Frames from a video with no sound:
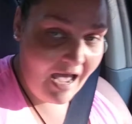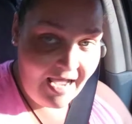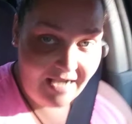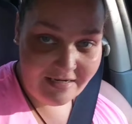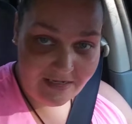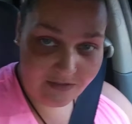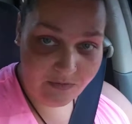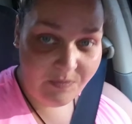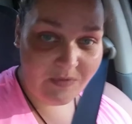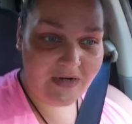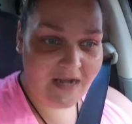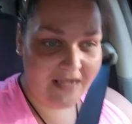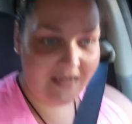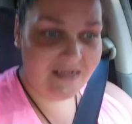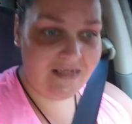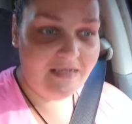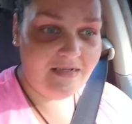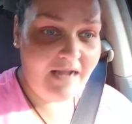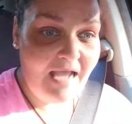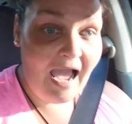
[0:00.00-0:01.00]
I did what I
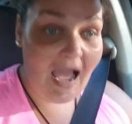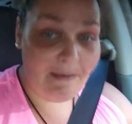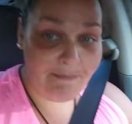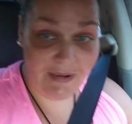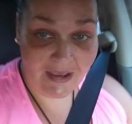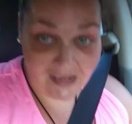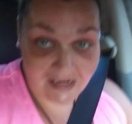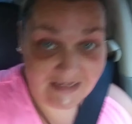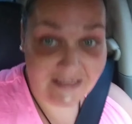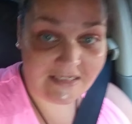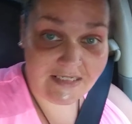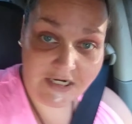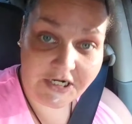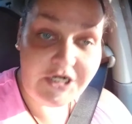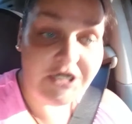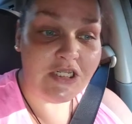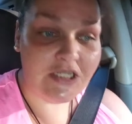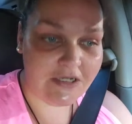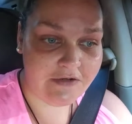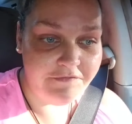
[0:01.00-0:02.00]
did. I paid
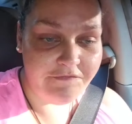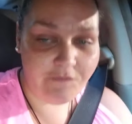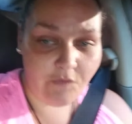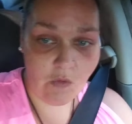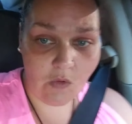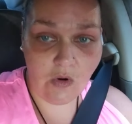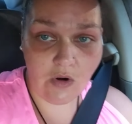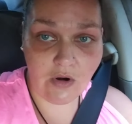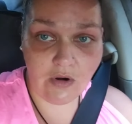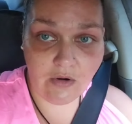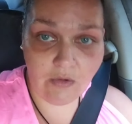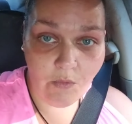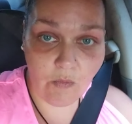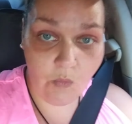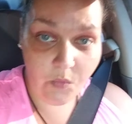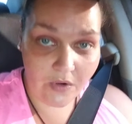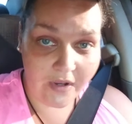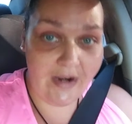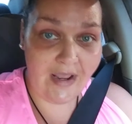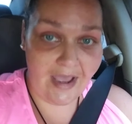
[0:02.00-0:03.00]
dearly for
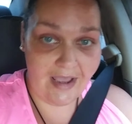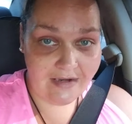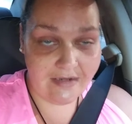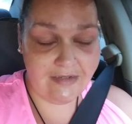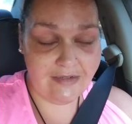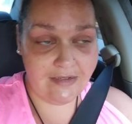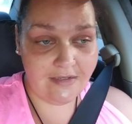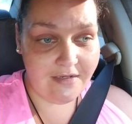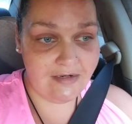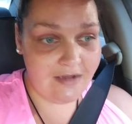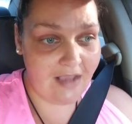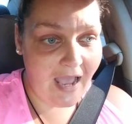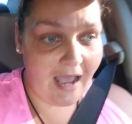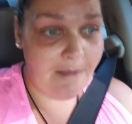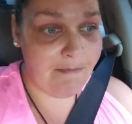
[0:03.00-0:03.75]
what I did.